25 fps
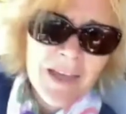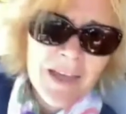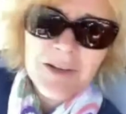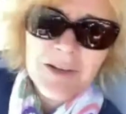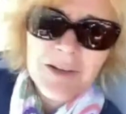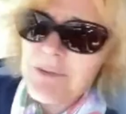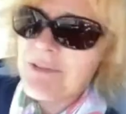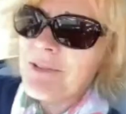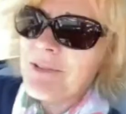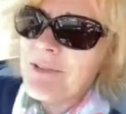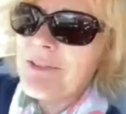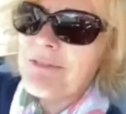I
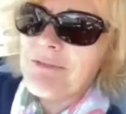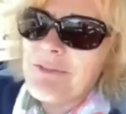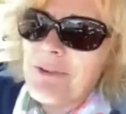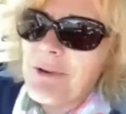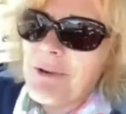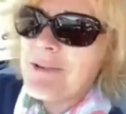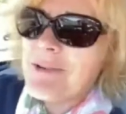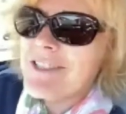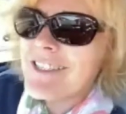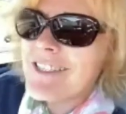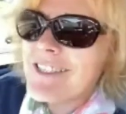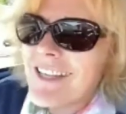was looking
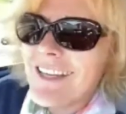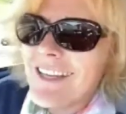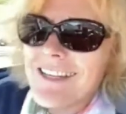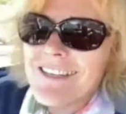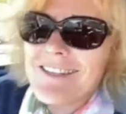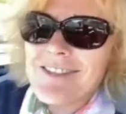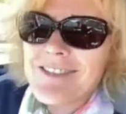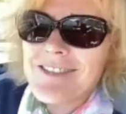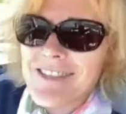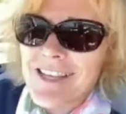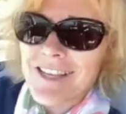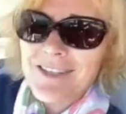forward to that.
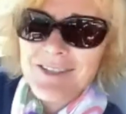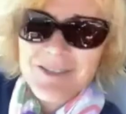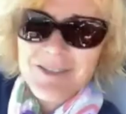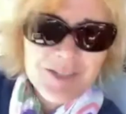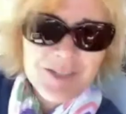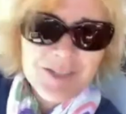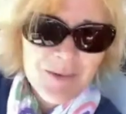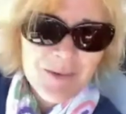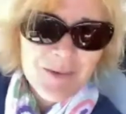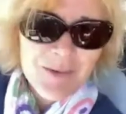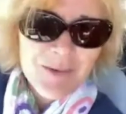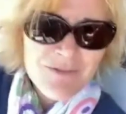It just sounded
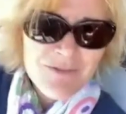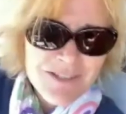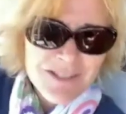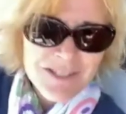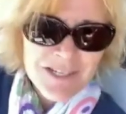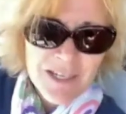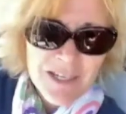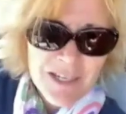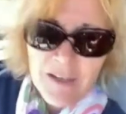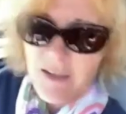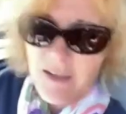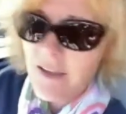so
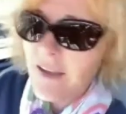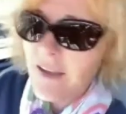interesting.